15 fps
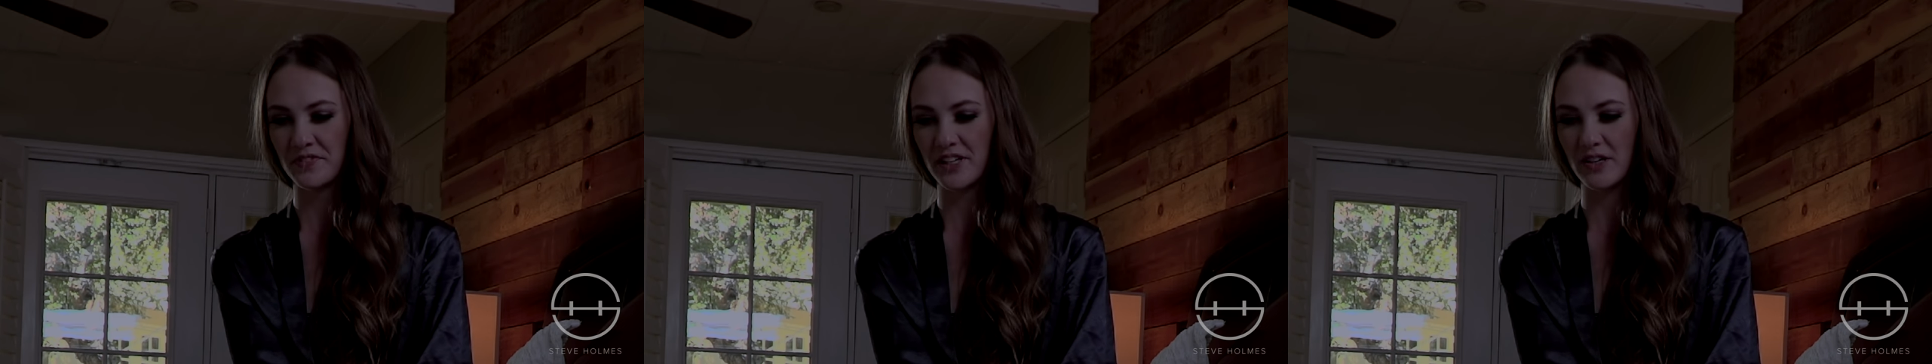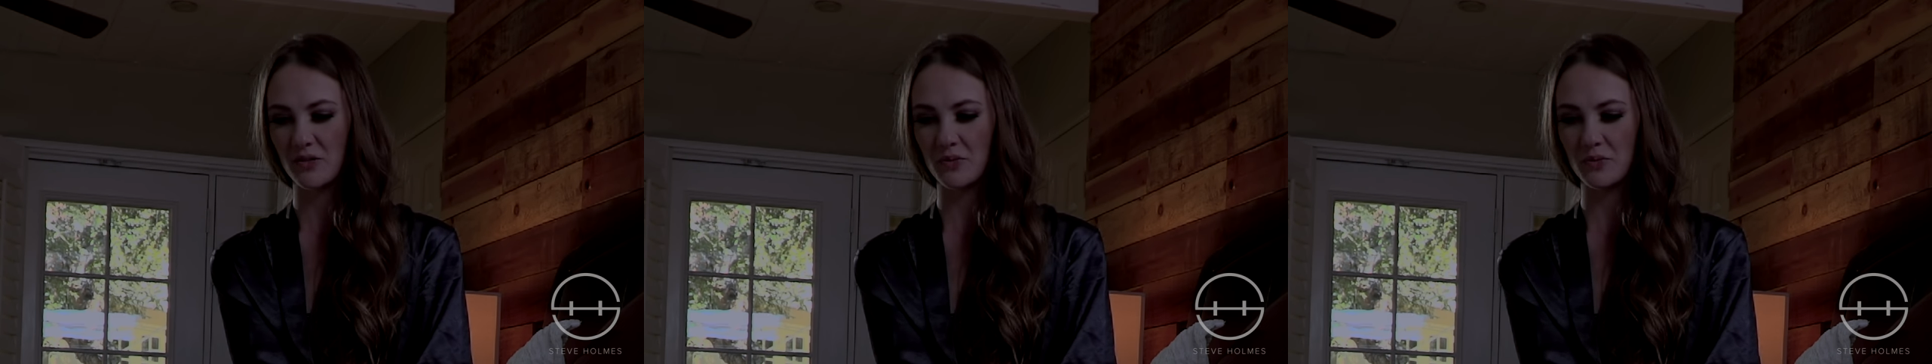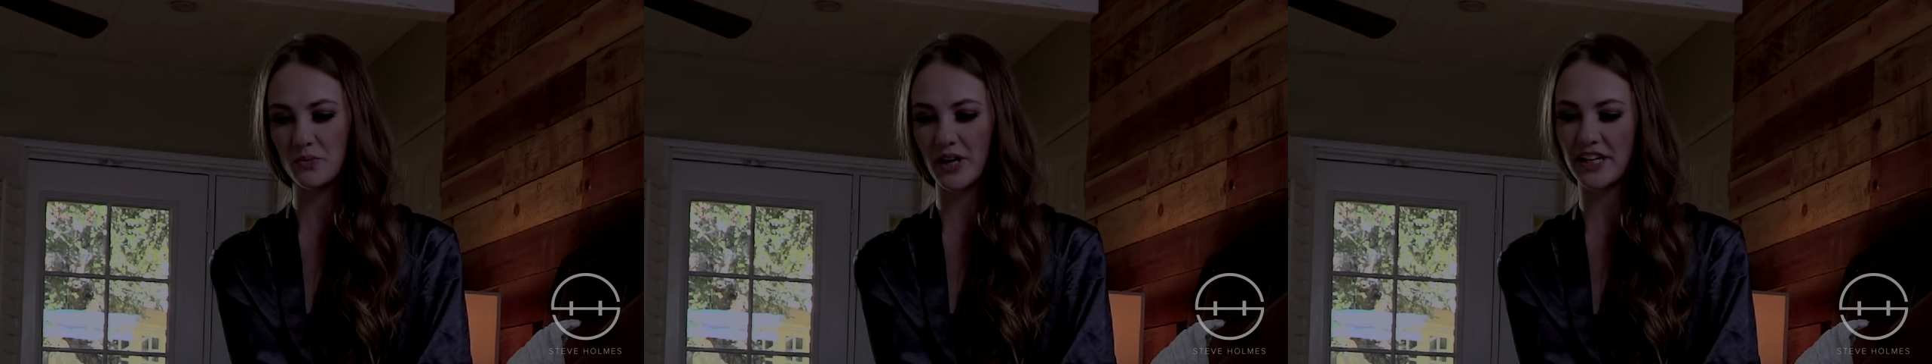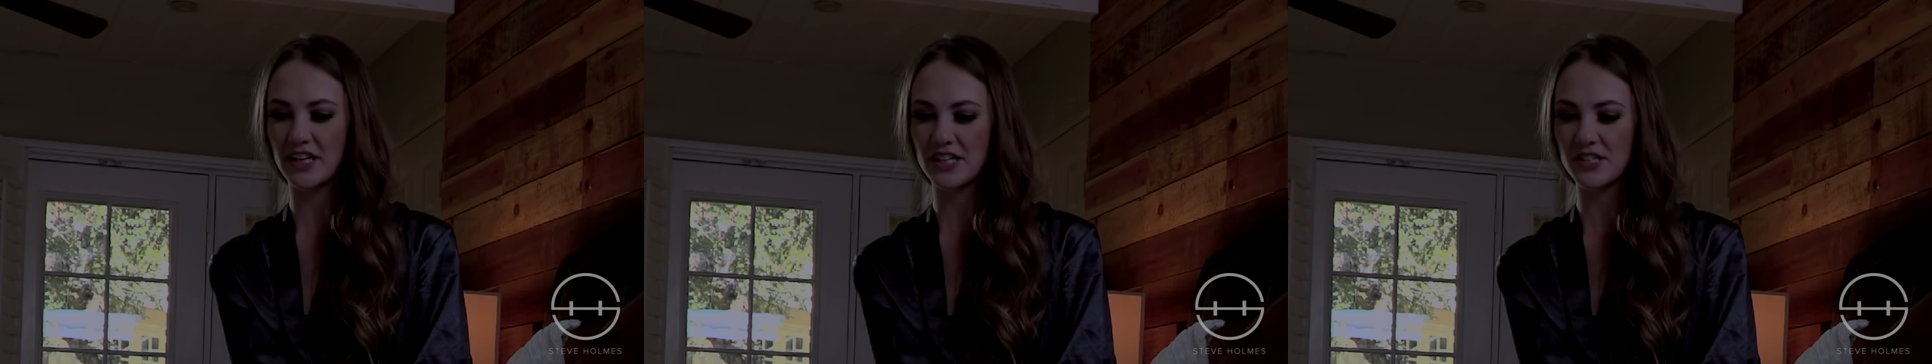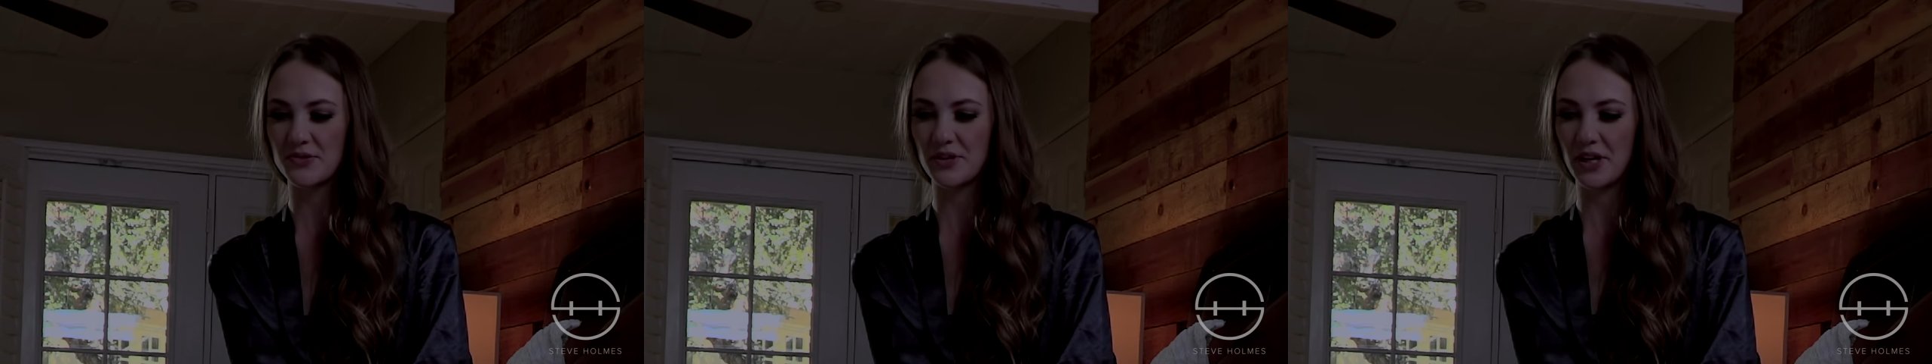I
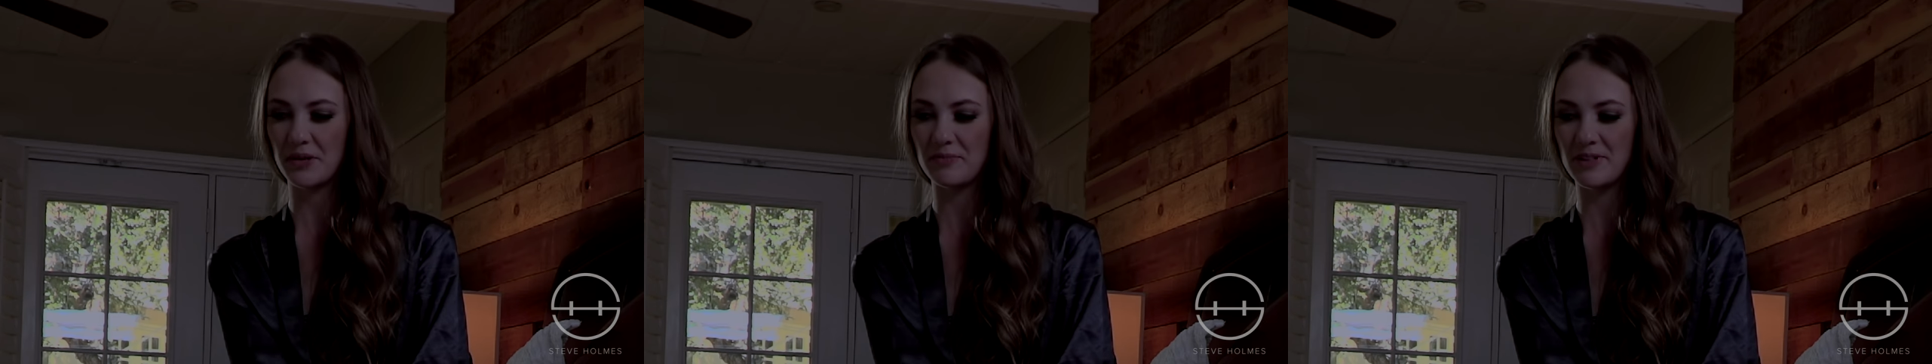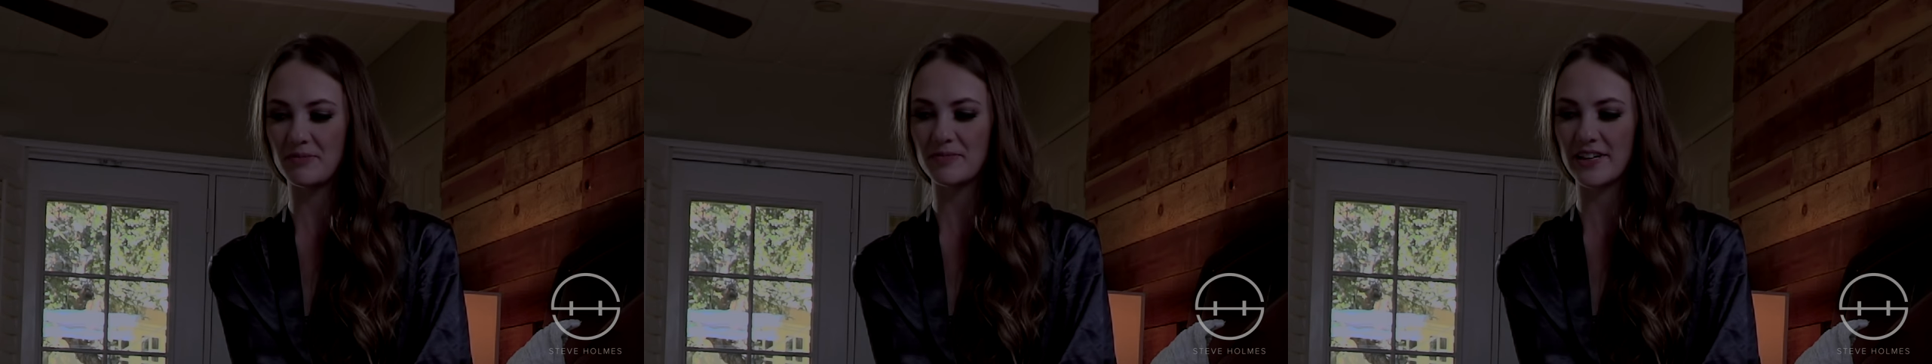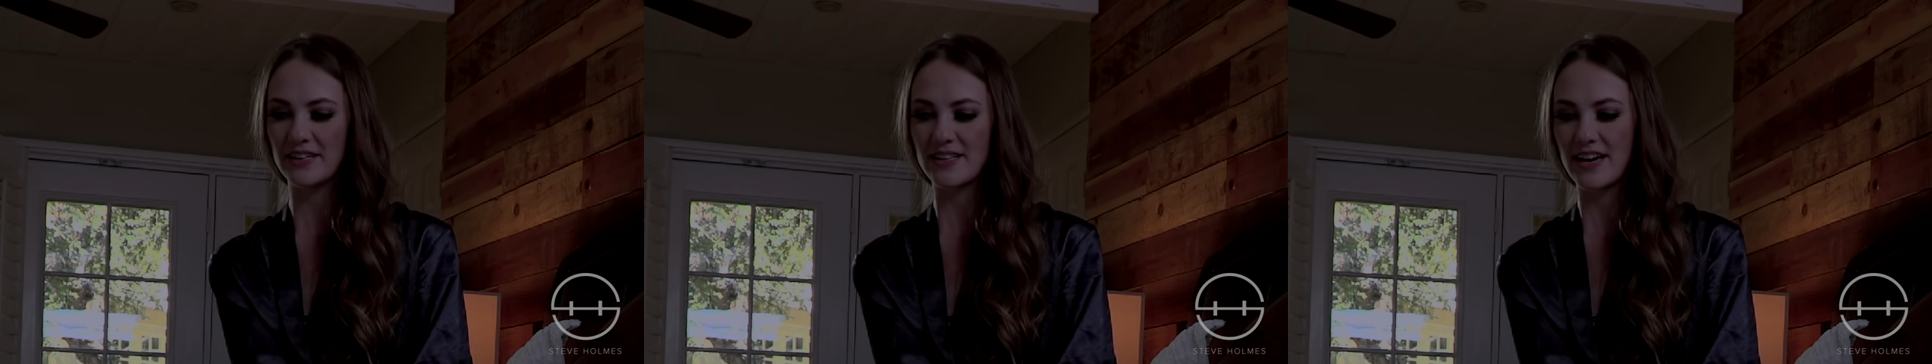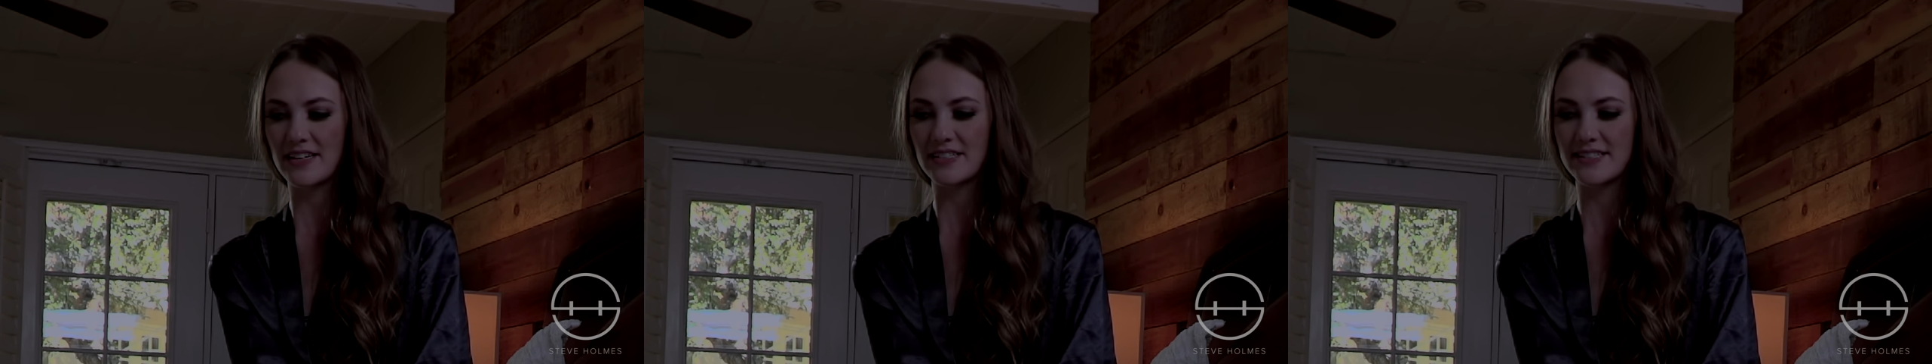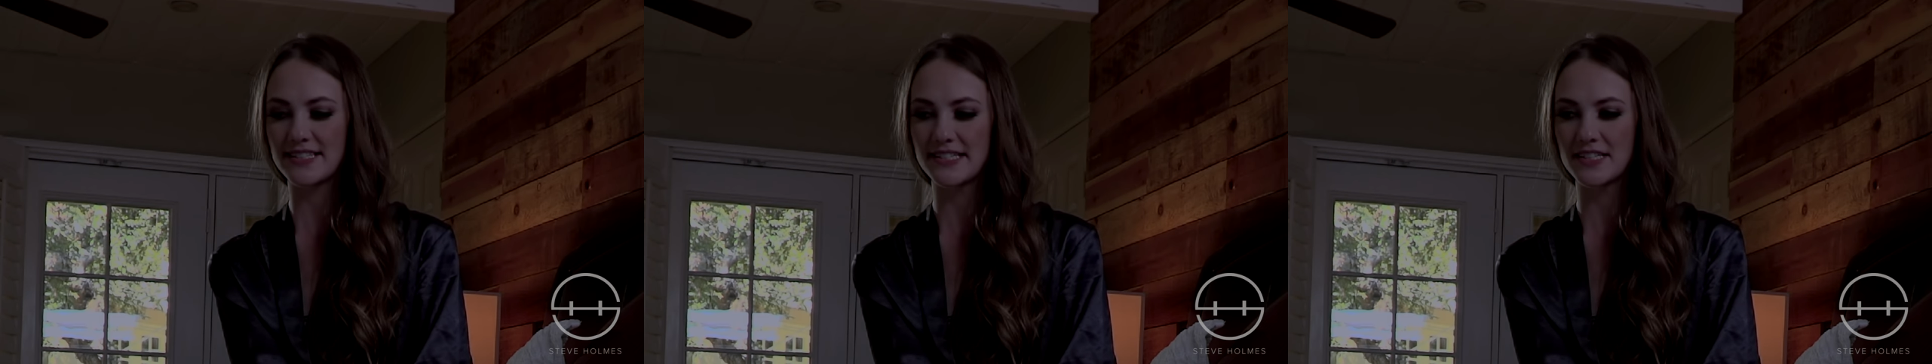guess what I mean by
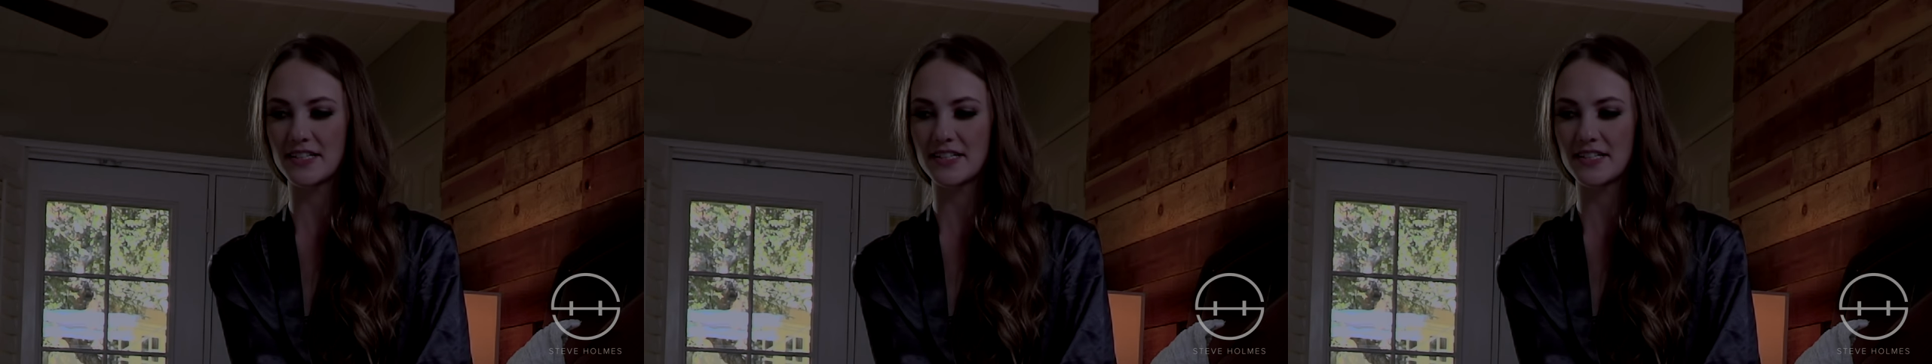that is